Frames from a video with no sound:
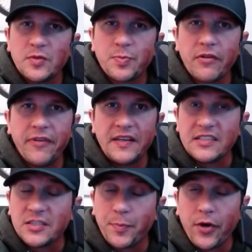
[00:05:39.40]
prevent
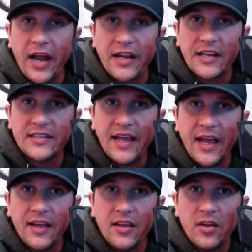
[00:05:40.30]
a sporadic
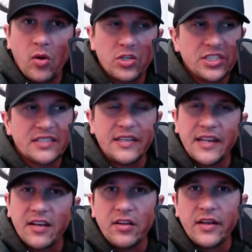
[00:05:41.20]
attack or just a
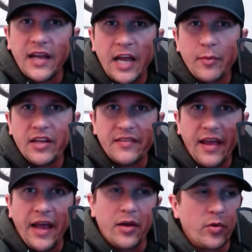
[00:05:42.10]
nickel and diamond
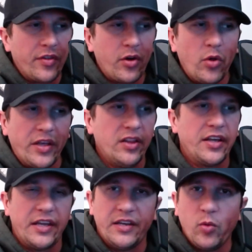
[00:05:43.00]
attack where they're only
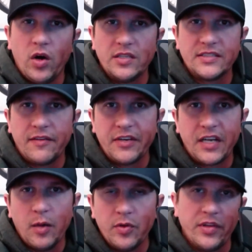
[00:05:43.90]
clicking once every
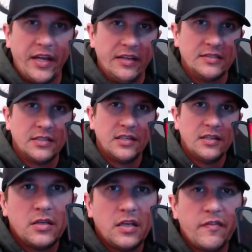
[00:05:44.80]
couple days.
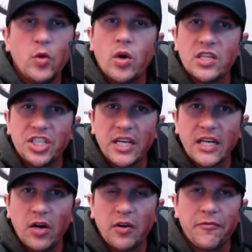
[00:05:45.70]
If you want to check
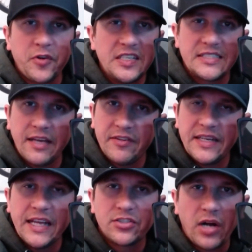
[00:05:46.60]
out a free
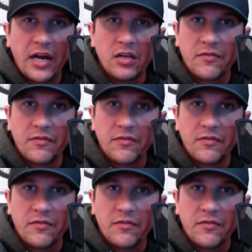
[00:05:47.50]
7-day trial of